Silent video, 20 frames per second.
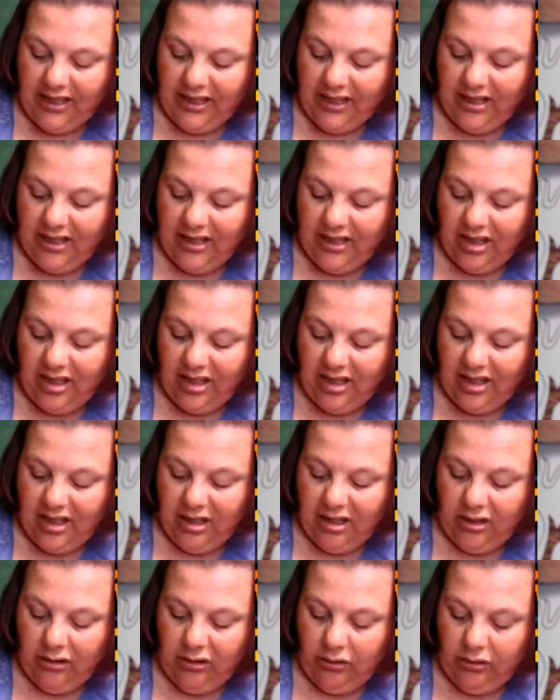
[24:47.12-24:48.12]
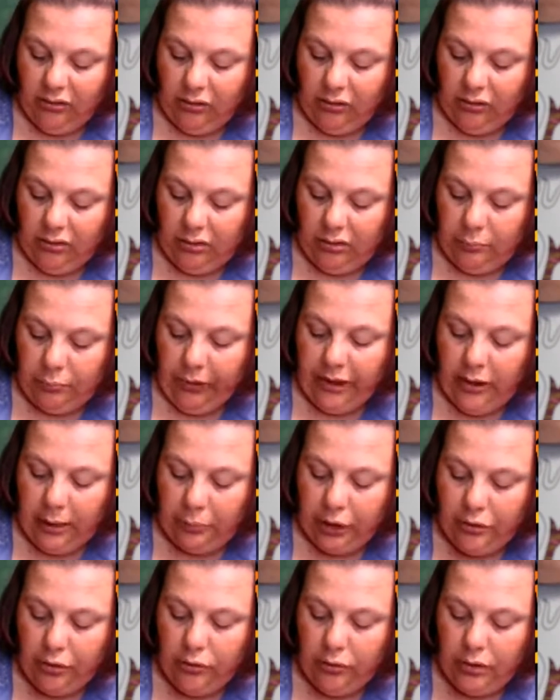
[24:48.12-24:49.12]
look like you
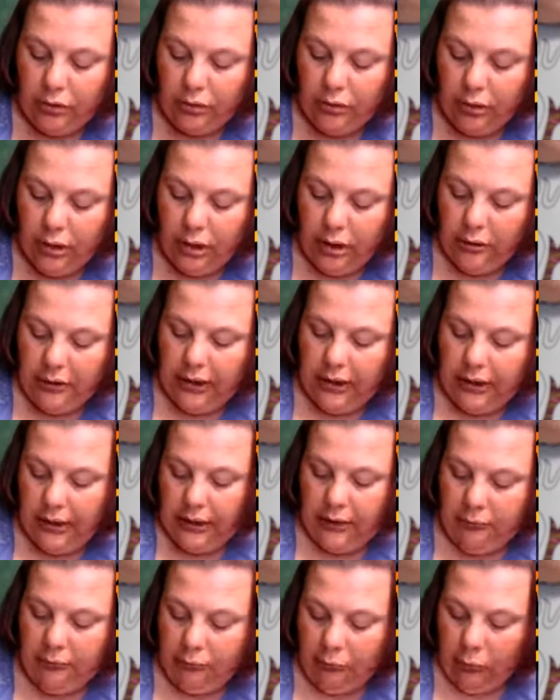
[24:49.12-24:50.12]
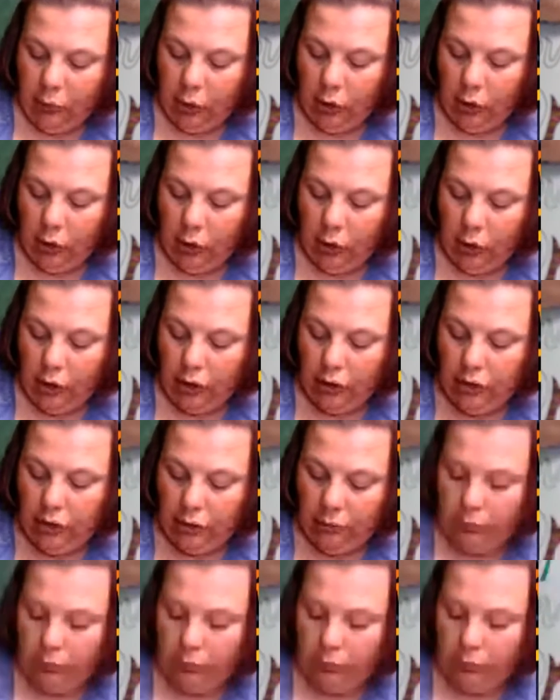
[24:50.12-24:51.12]
got brush strokes or
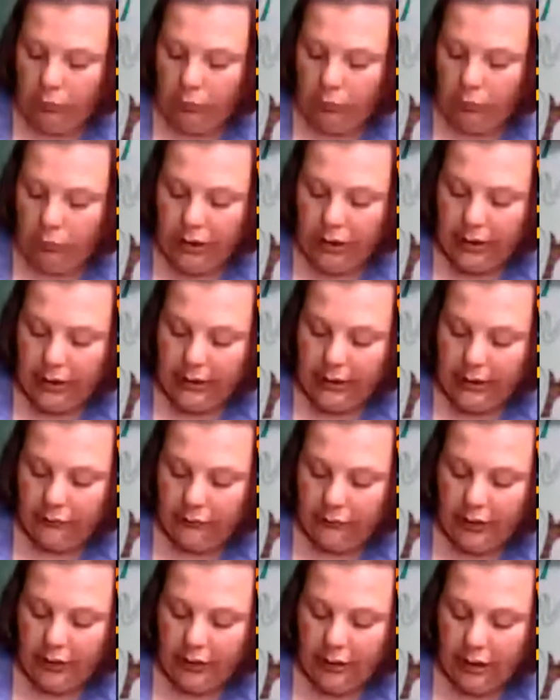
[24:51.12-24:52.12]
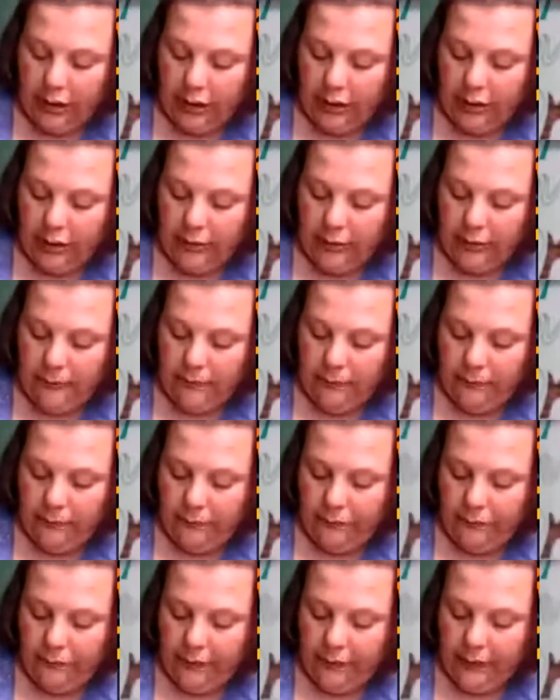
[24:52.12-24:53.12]
the marker was going in a
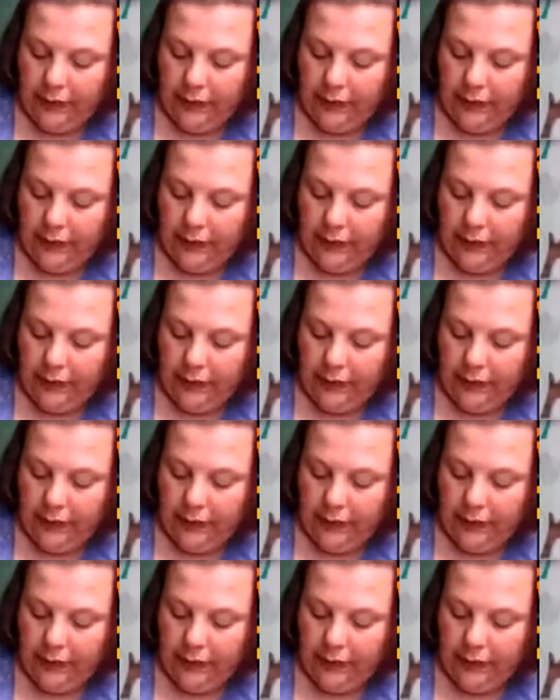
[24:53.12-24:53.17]
different